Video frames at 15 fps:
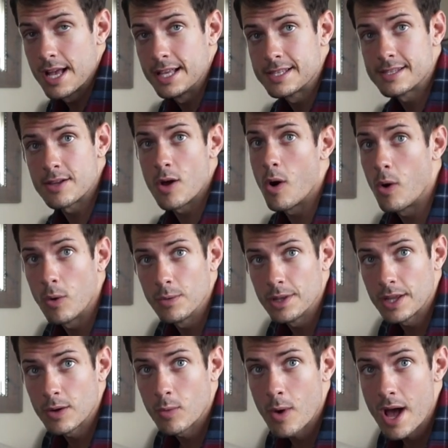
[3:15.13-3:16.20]
It's the
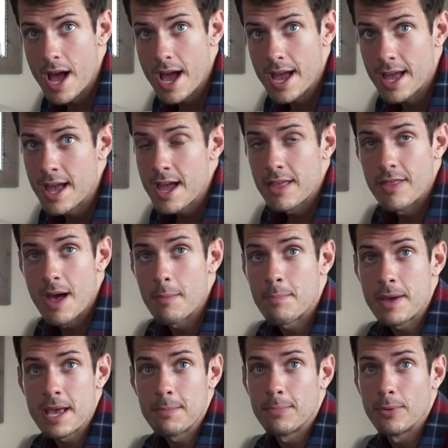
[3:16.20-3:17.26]
only way
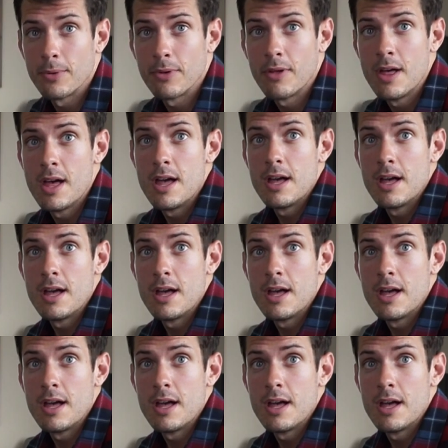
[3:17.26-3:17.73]
that people